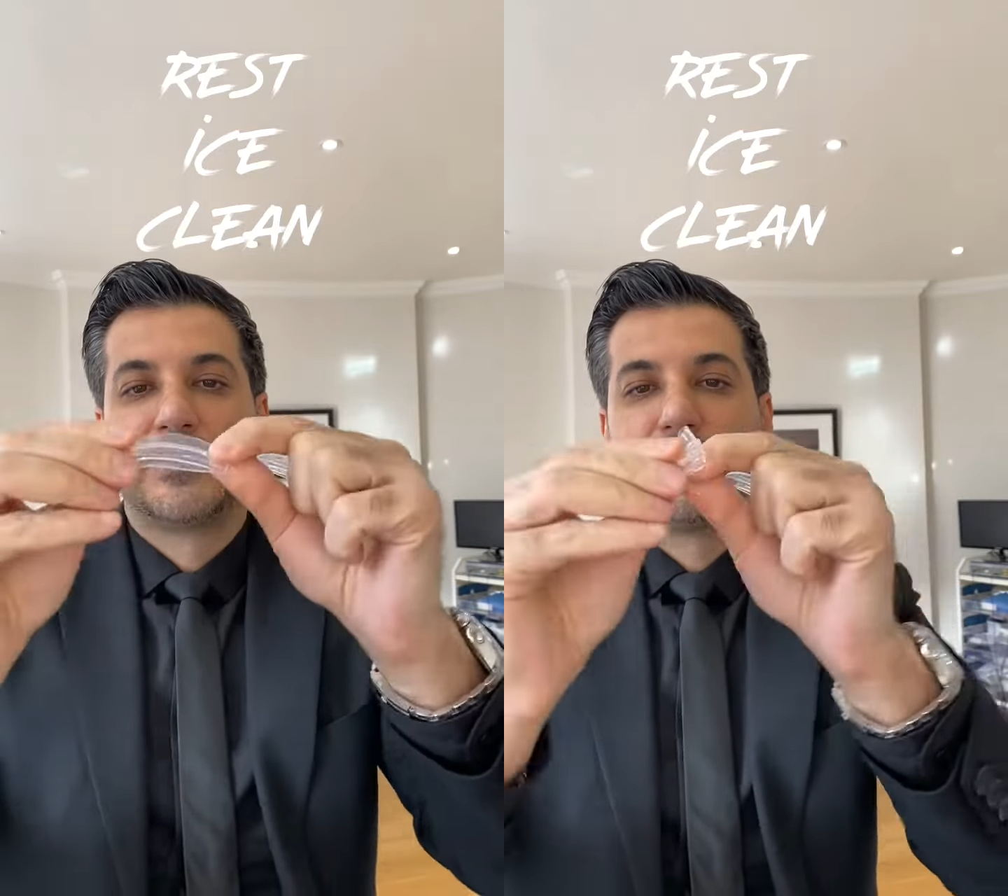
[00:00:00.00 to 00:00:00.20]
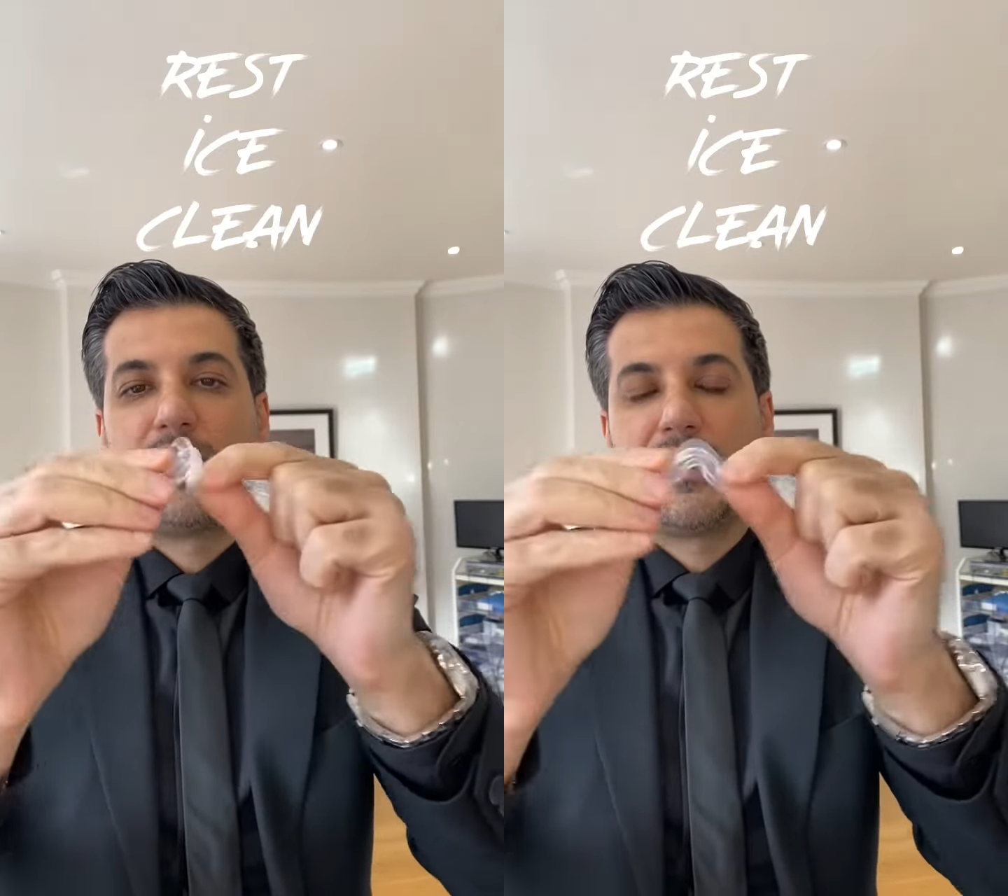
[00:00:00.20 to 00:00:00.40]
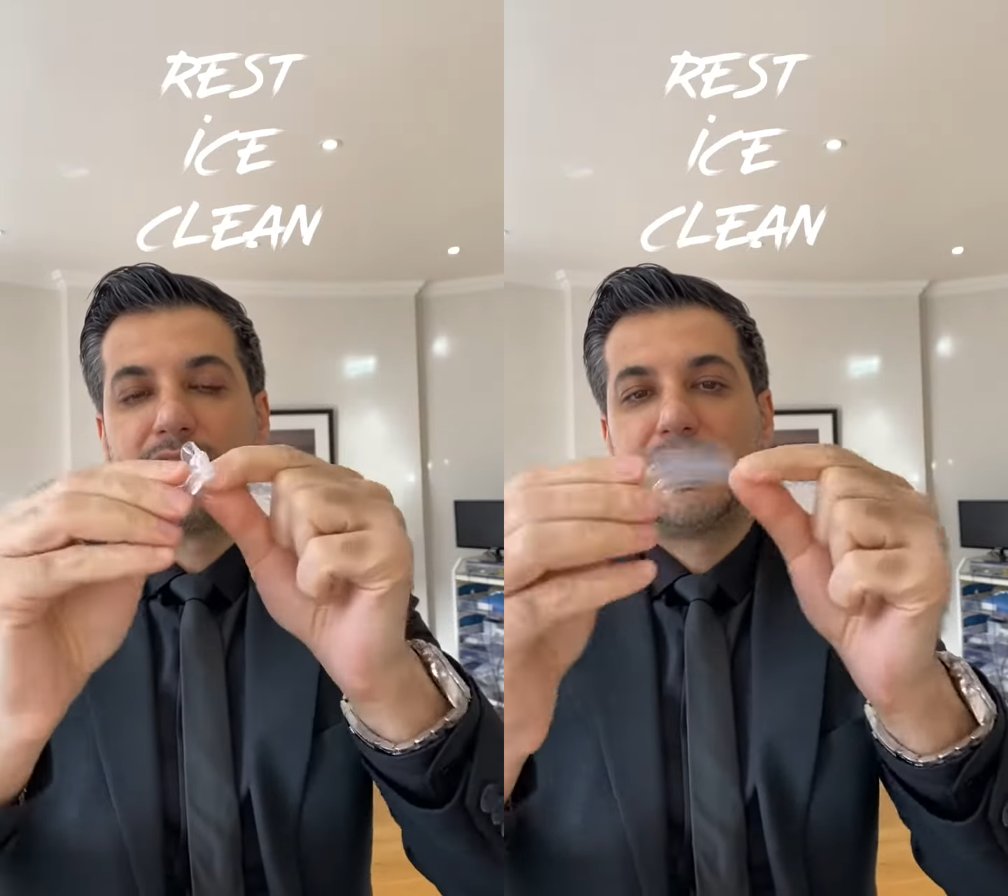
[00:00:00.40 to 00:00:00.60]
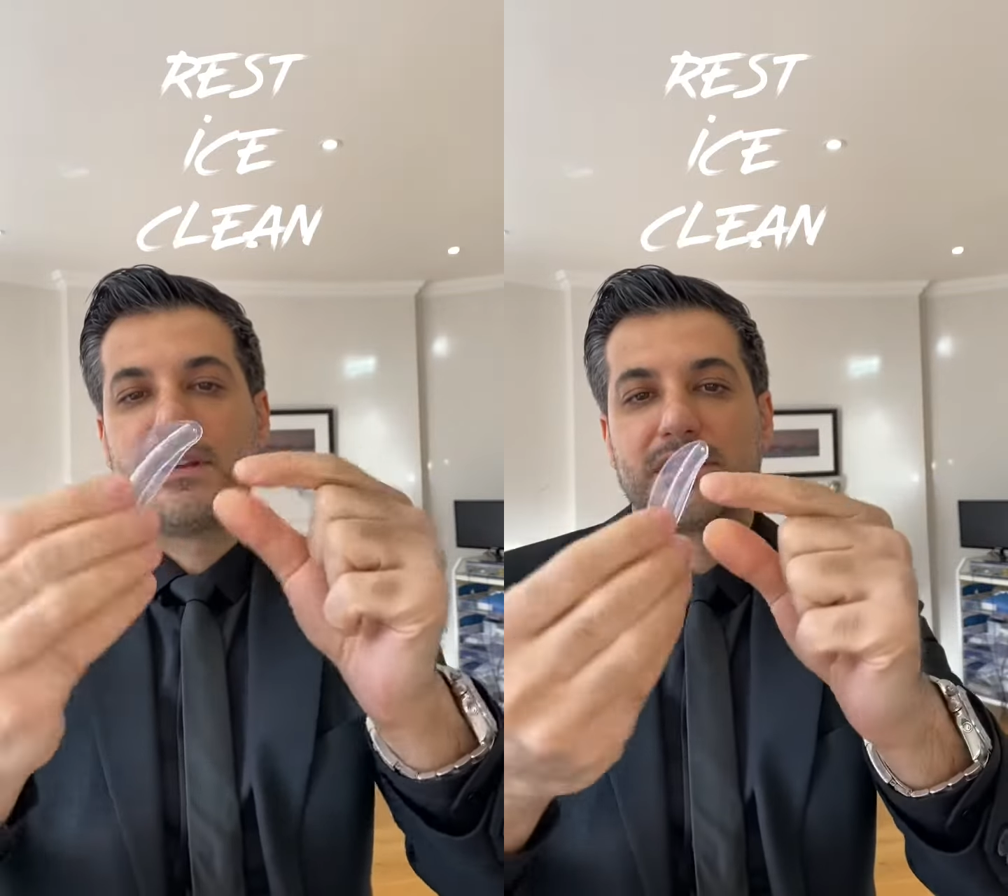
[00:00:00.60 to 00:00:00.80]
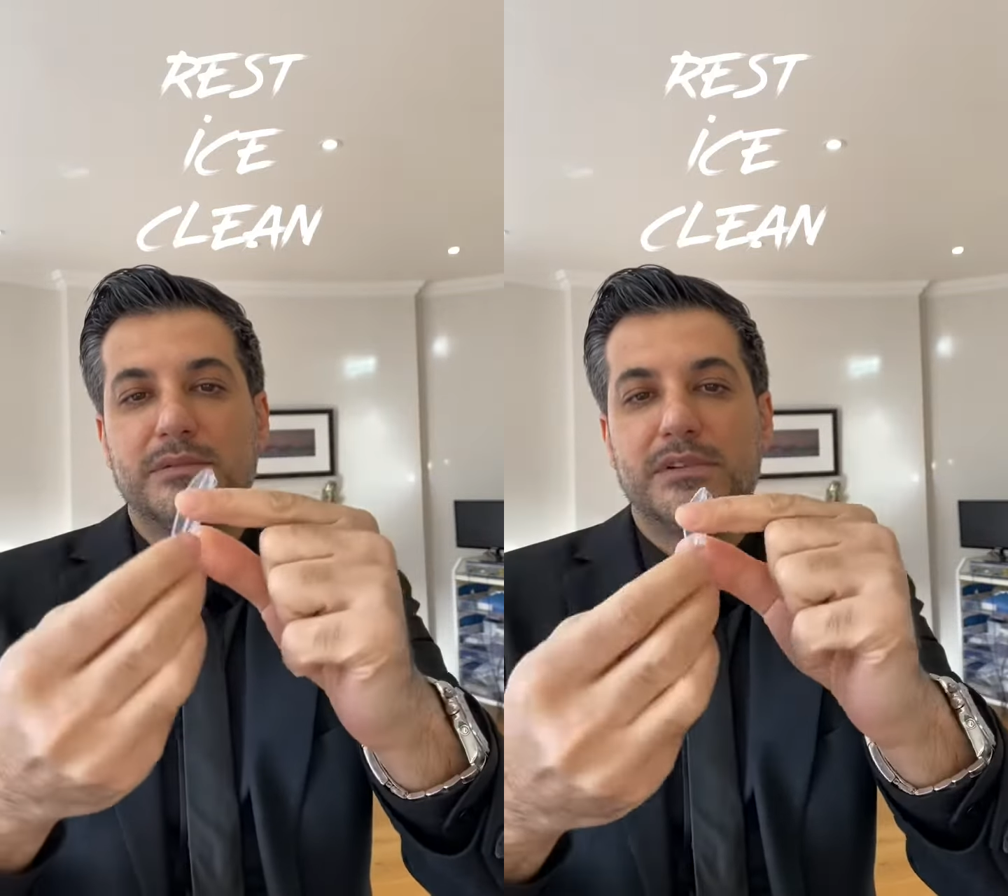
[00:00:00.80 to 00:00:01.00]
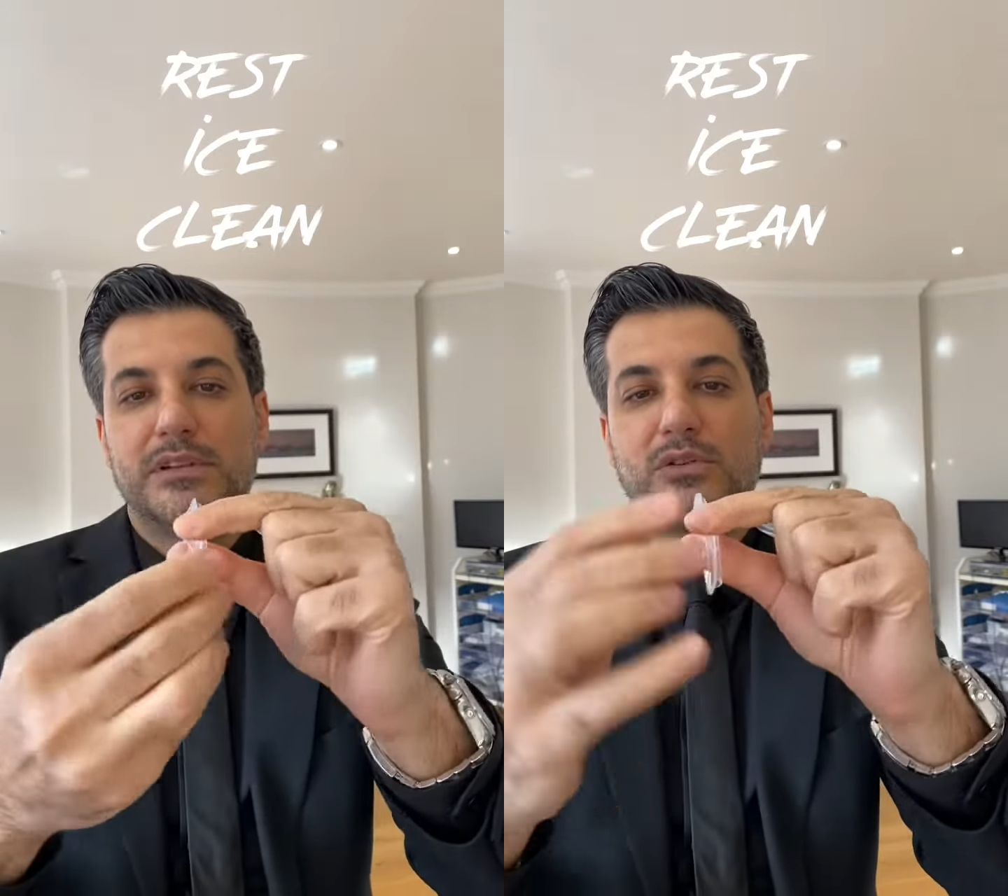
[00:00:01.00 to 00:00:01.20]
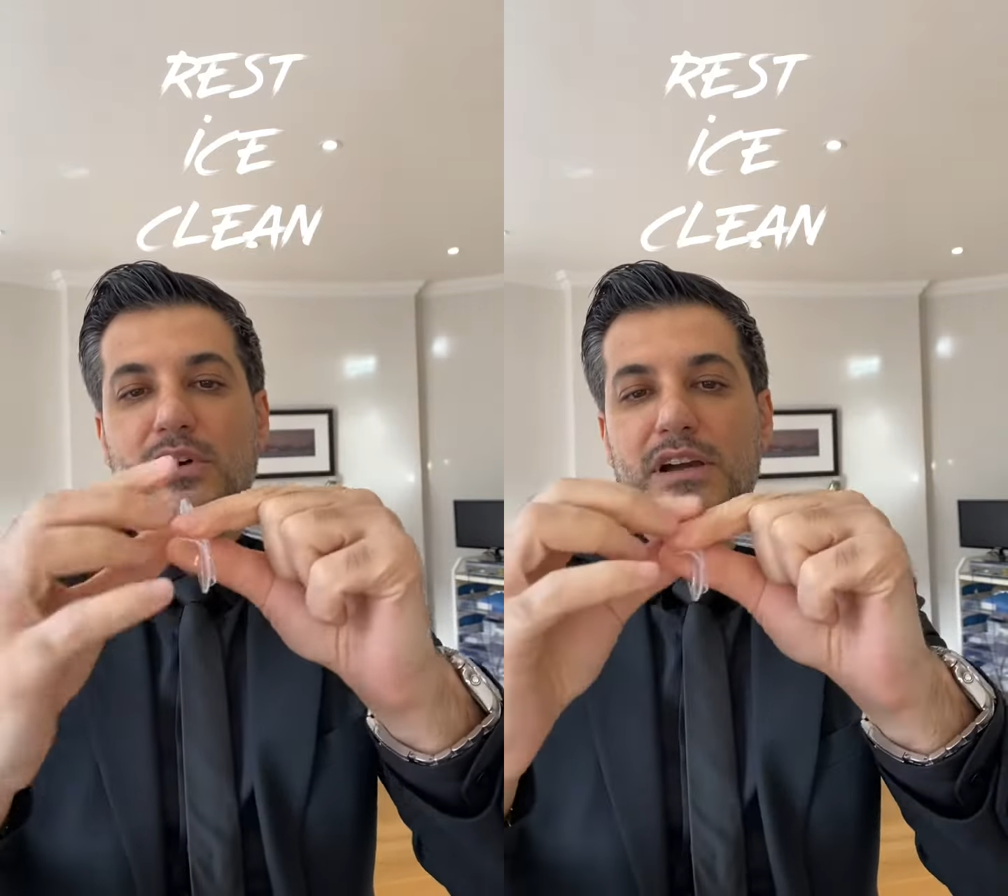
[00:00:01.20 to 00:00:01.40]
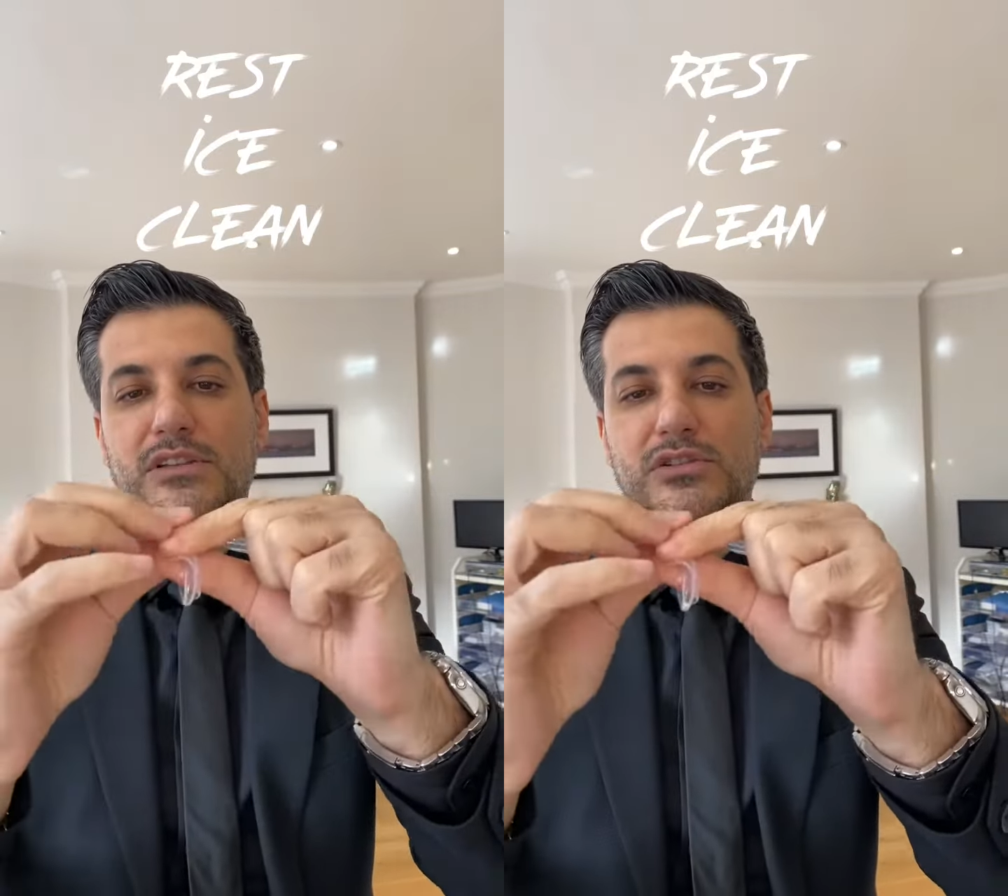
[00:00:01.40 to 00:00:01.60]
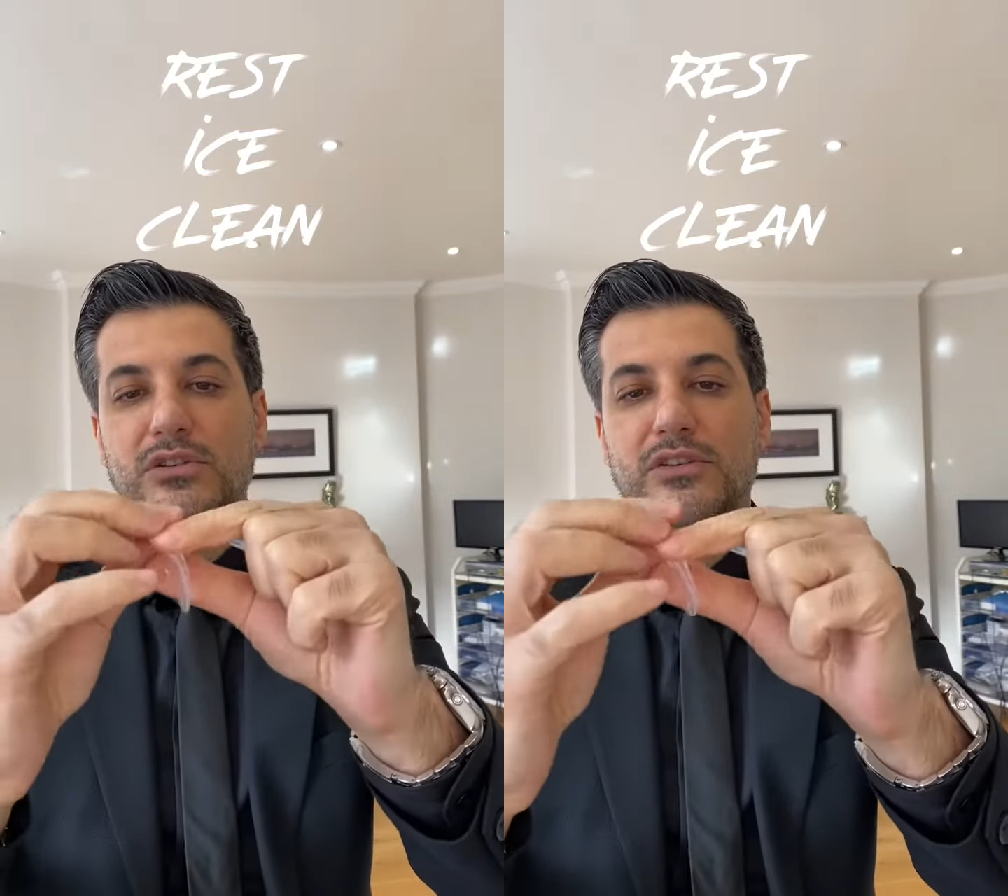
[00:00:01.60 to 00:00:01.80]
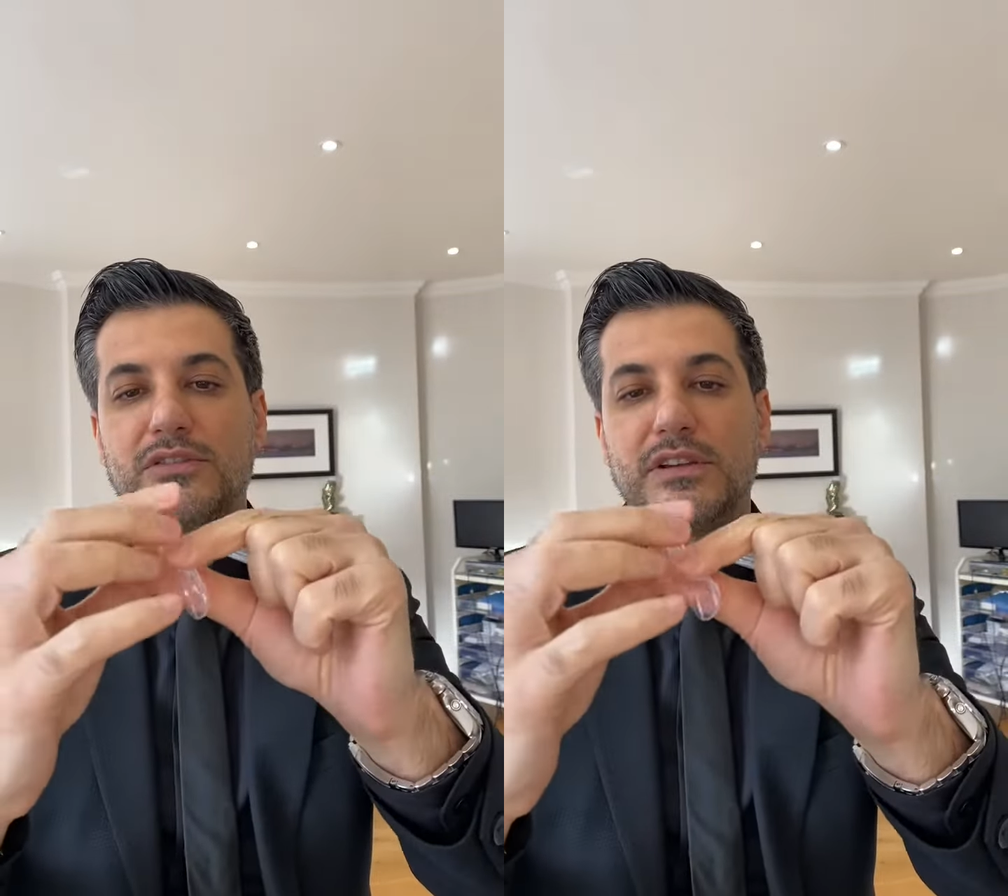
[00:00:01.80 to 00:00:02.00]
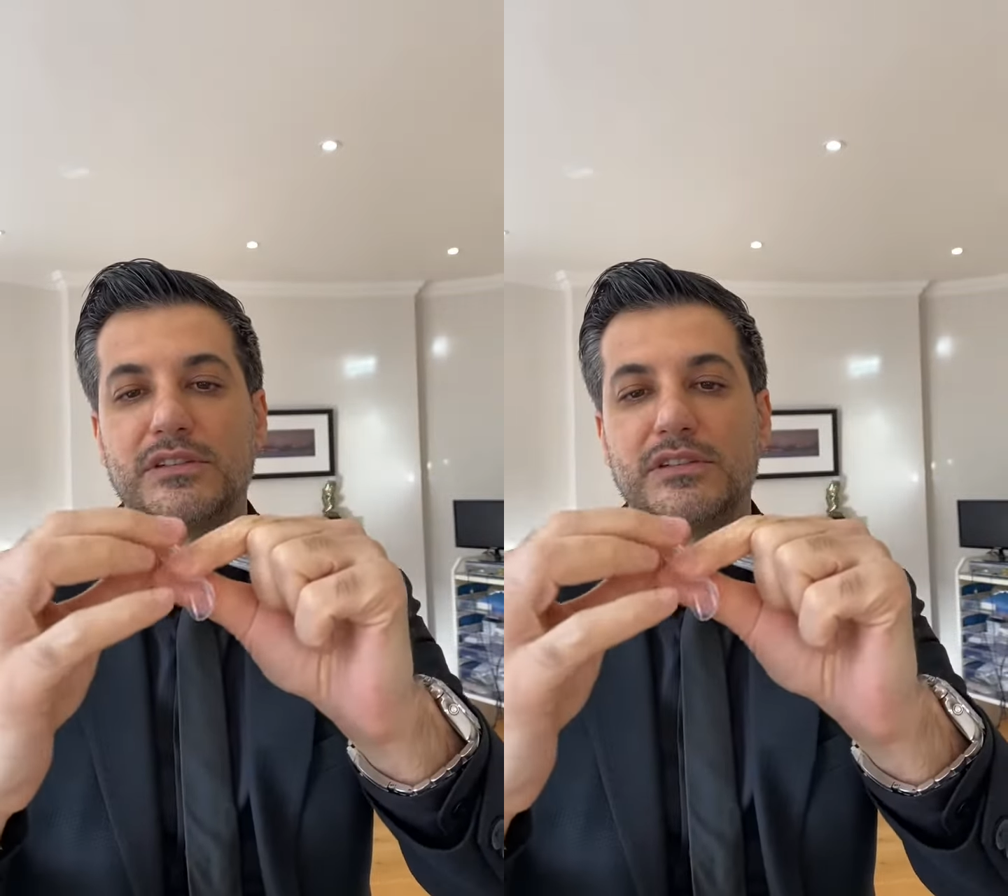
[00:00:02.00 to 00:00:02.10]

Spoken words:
quite flexible, quite soft.